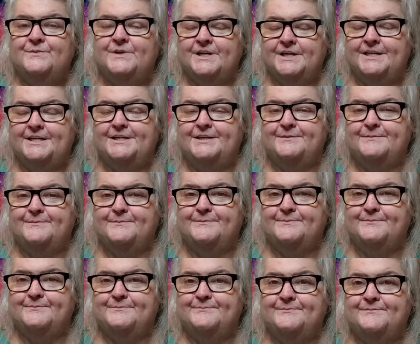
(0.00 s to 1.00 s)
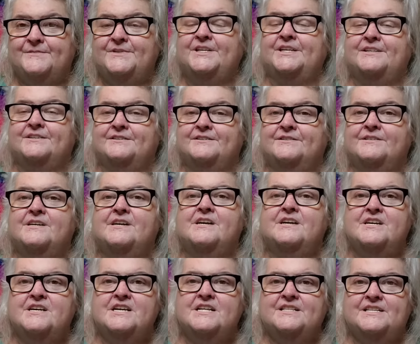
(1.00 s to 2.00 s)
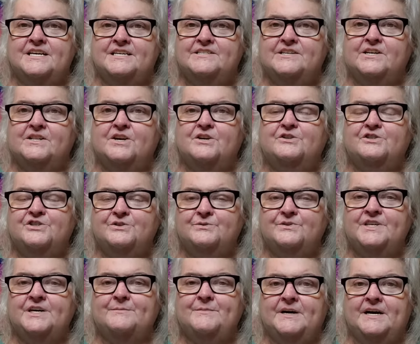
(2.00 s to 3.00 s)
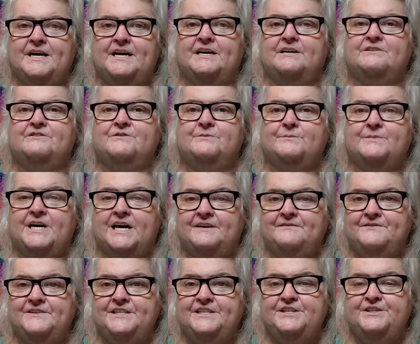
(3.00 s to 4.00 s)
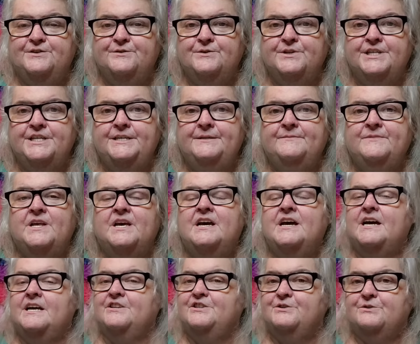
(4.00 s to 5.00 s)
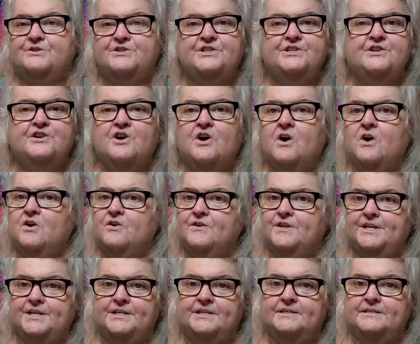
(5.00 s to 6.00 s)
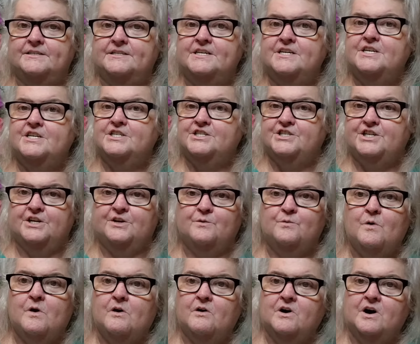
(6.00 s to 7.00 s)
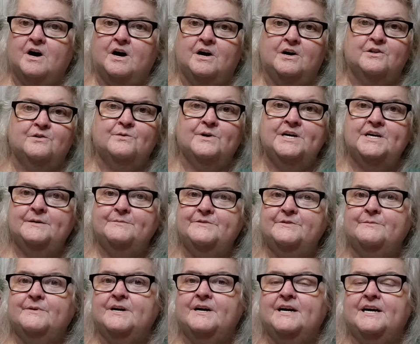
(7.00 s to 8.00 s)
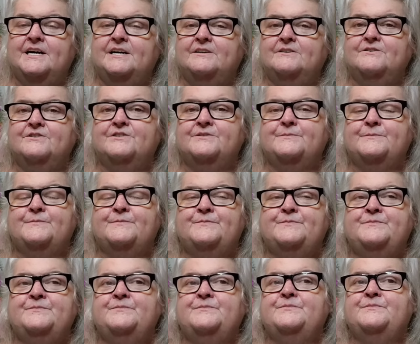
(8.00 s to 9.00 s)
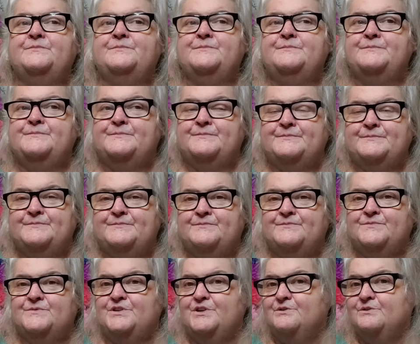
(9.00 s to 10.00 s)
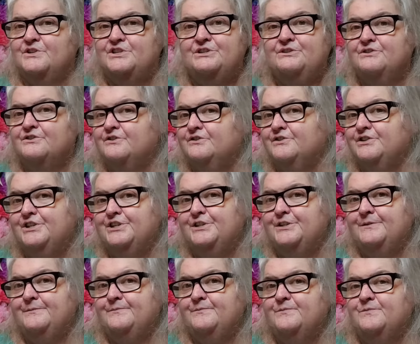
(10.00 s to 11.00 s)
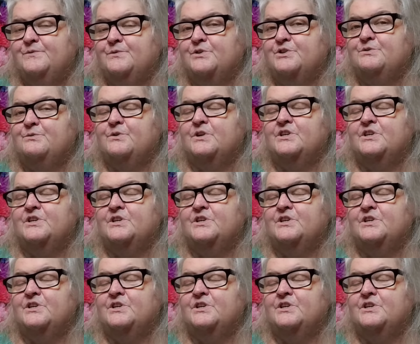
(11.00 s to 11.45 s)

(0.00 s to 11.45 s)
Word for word: a.m. Yes, that's how long she was at my house, from 9.53, and she was in the car then. She had to walk all the way up to my house, do what she was going to do, which